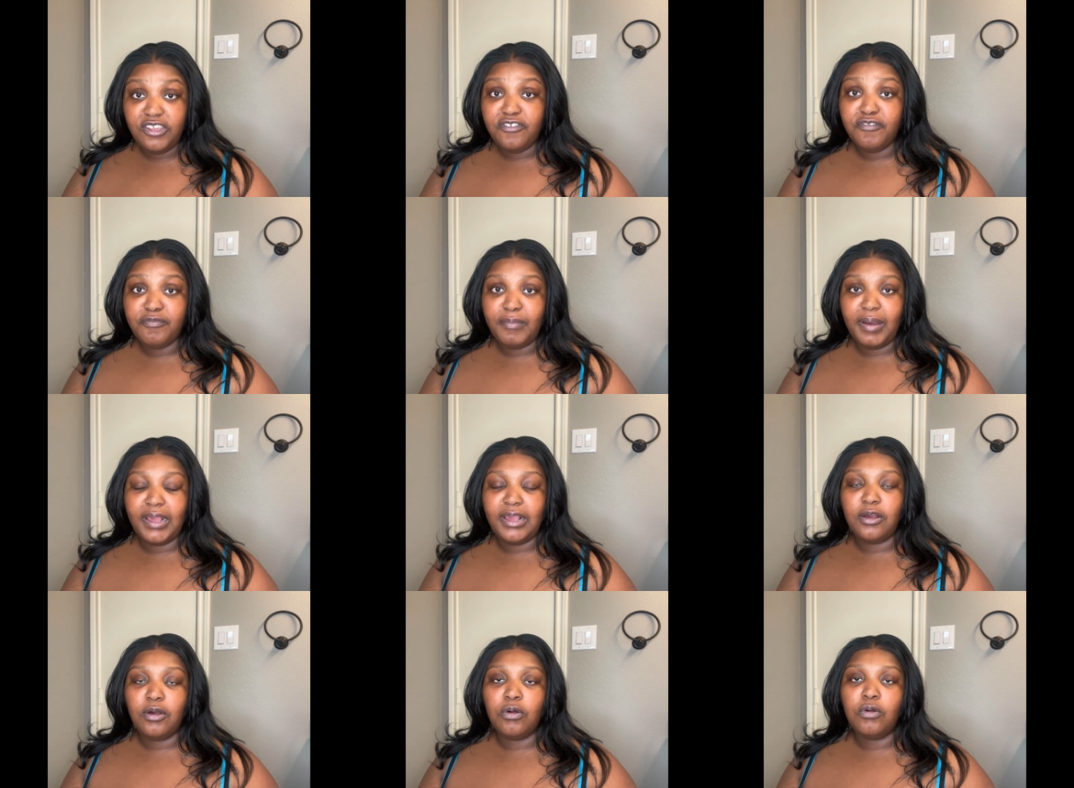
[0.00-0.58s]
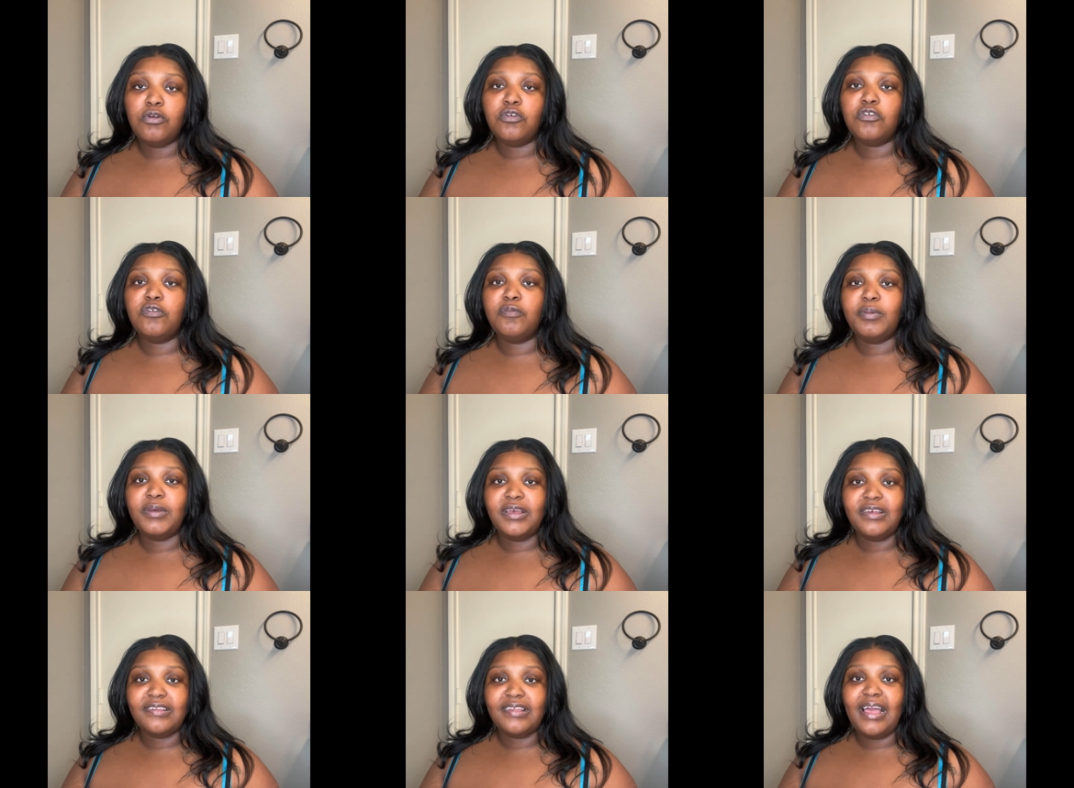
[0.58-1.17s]
my goals
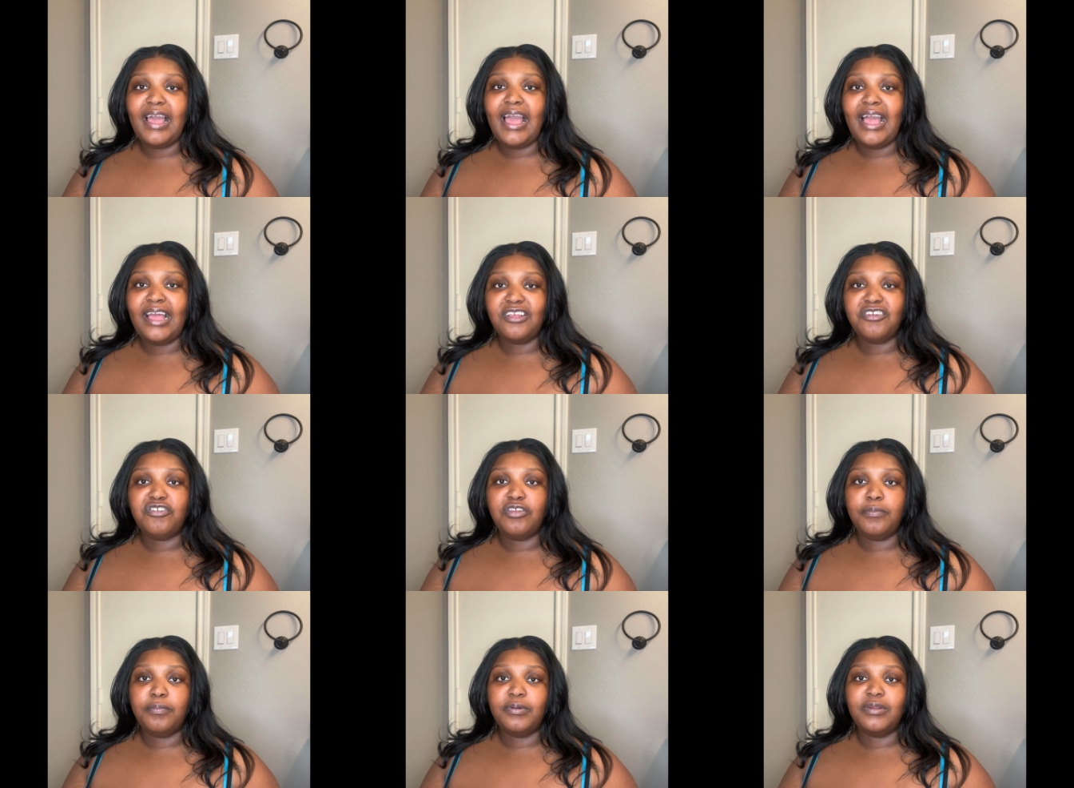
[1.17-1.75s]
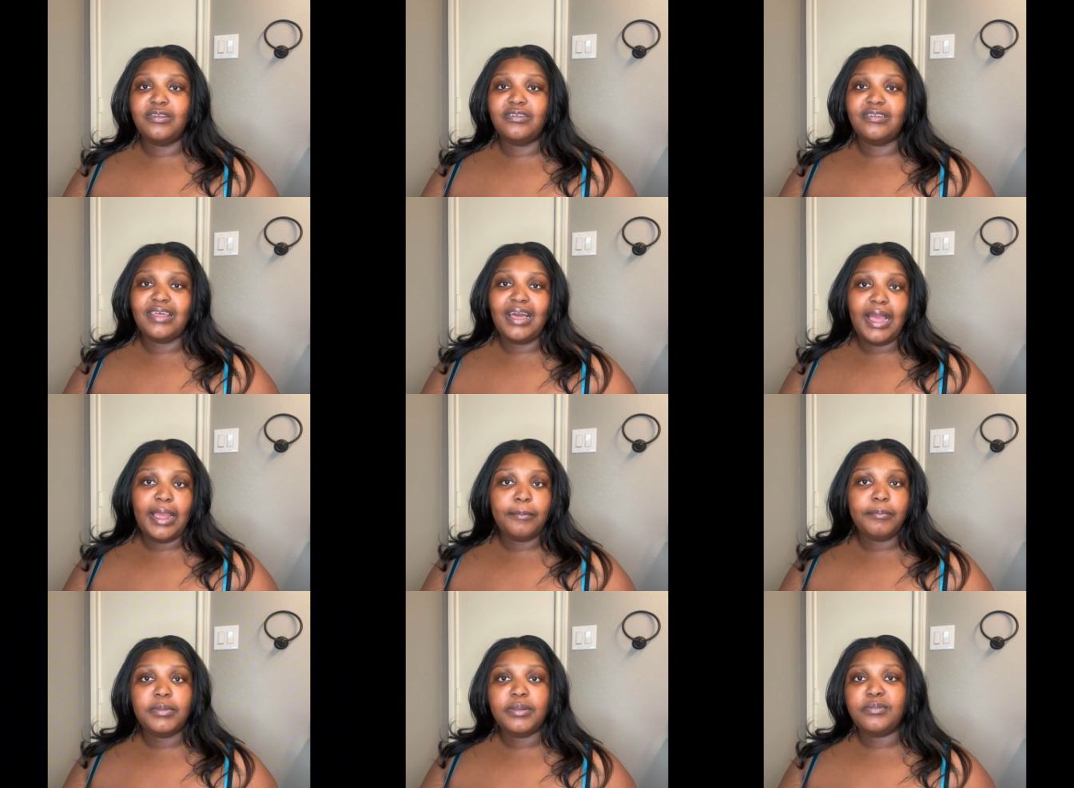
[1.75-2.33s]
because I actually put a
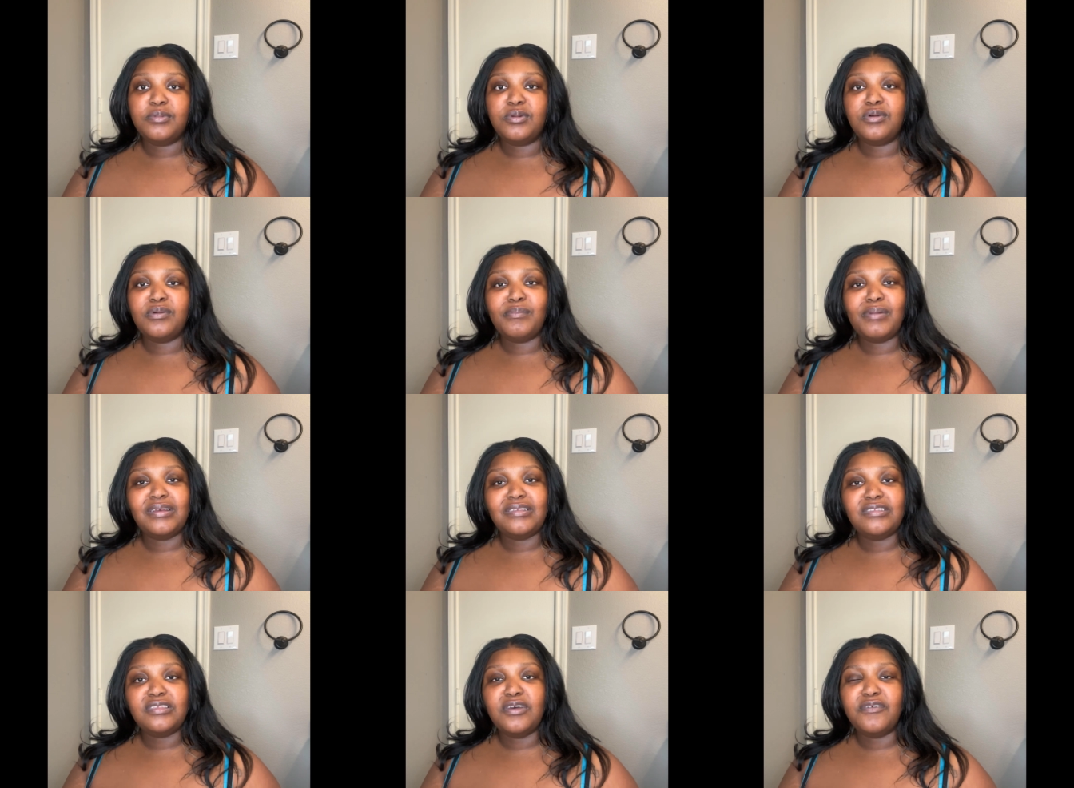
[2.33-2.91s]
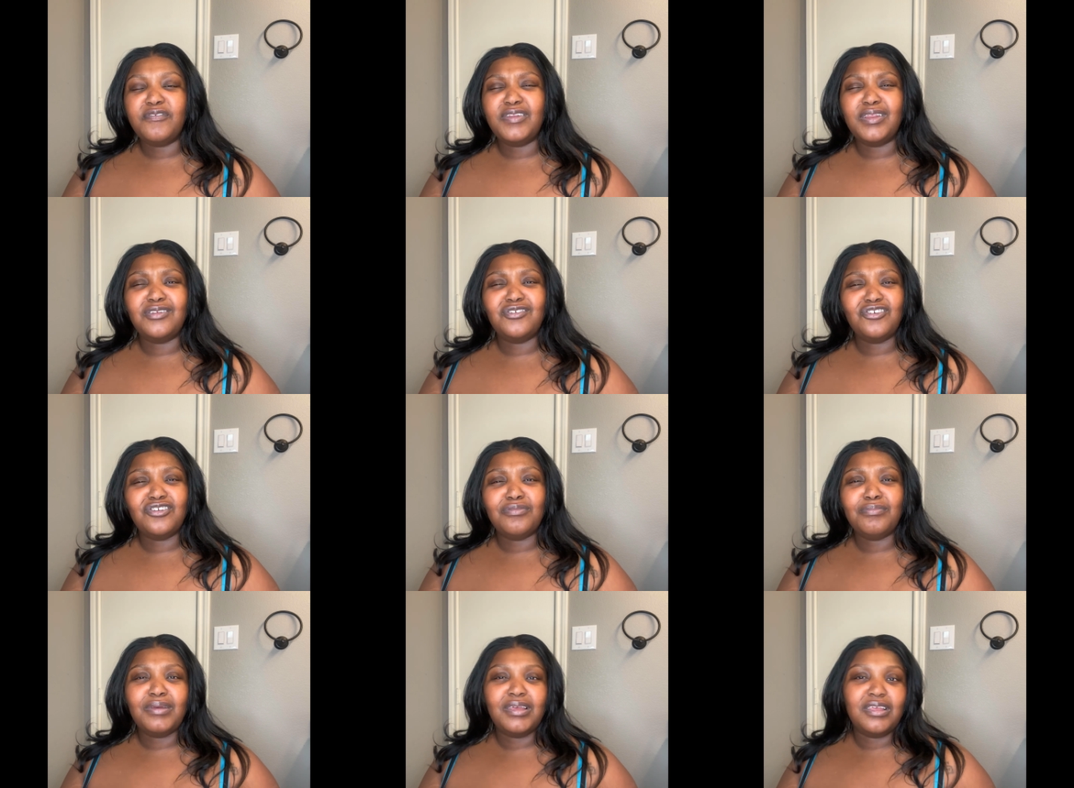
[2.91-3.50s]
time limit on myself, and it
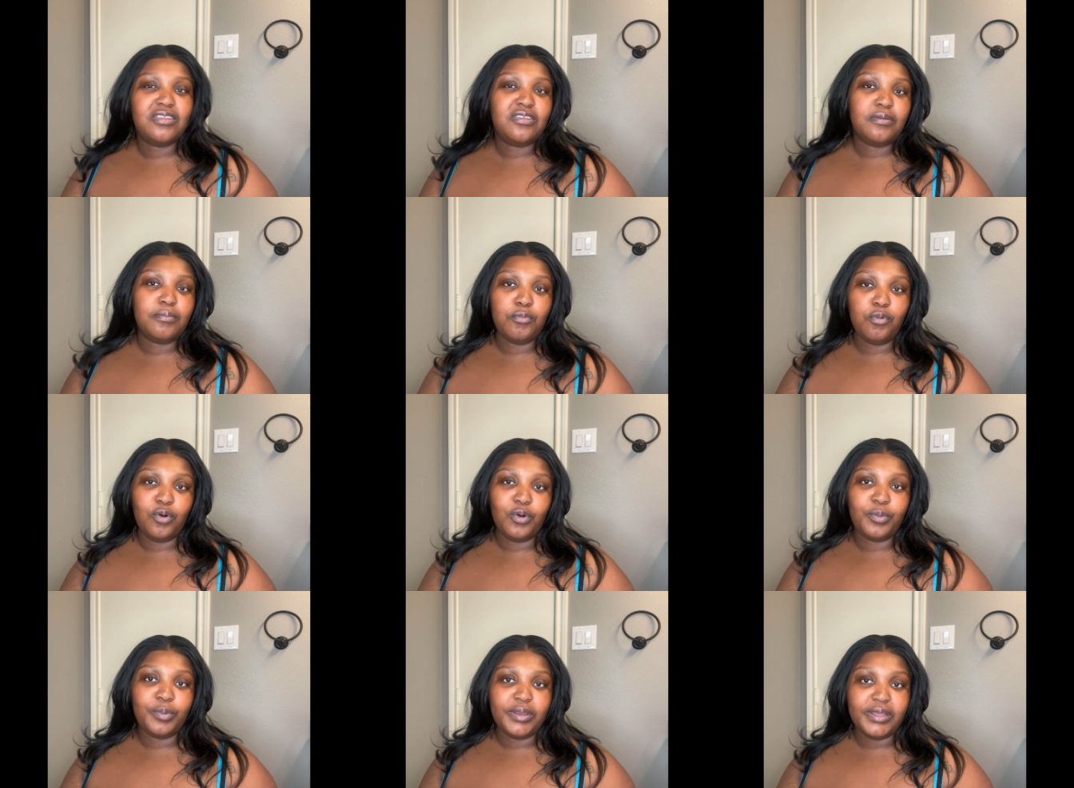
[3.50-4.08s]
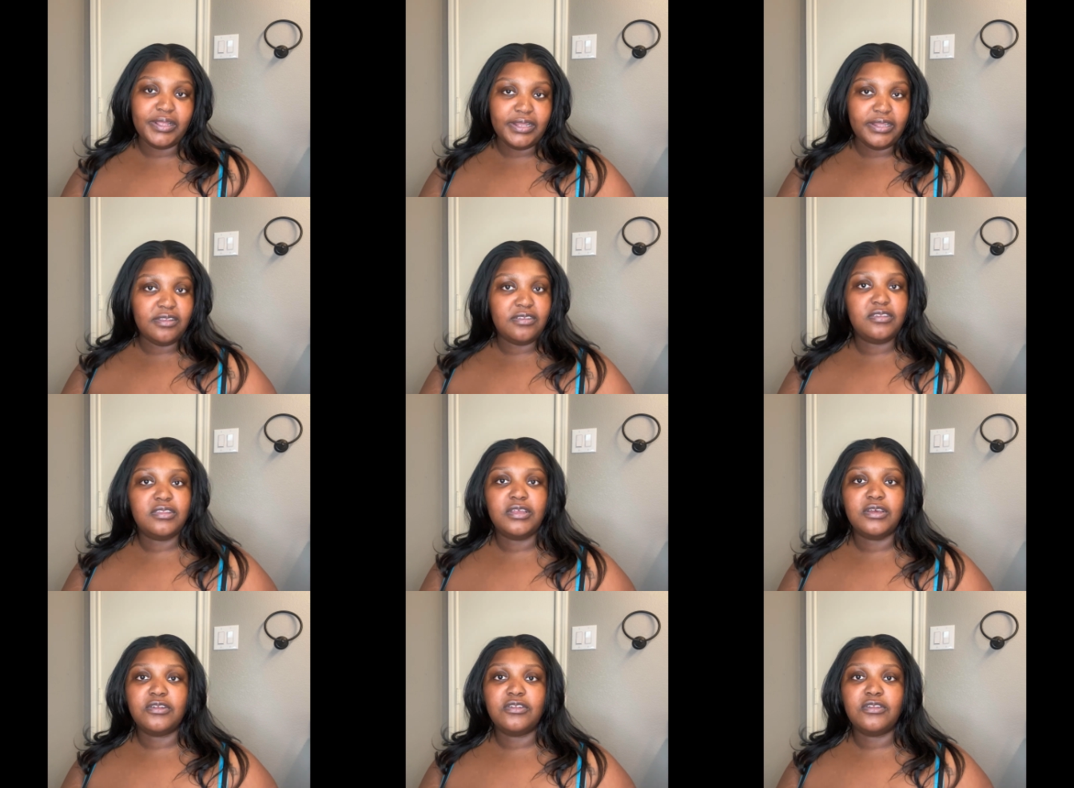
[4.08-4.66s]
just makes it more
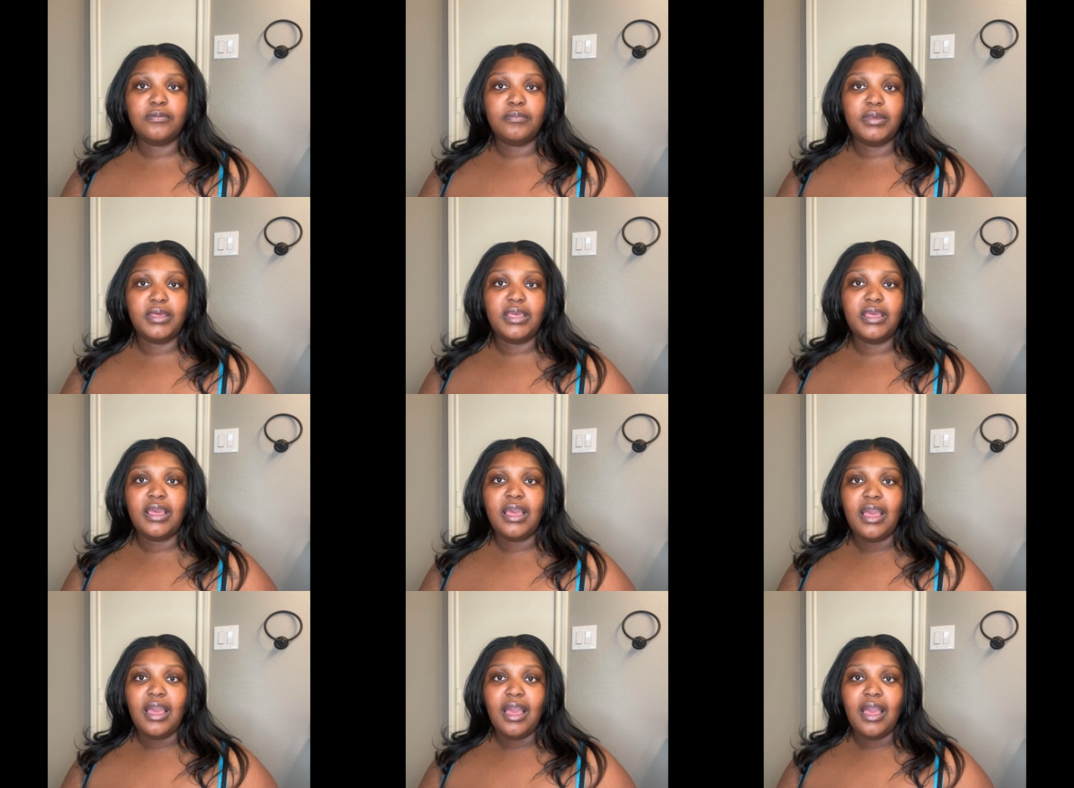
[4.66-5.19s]
realistic to me.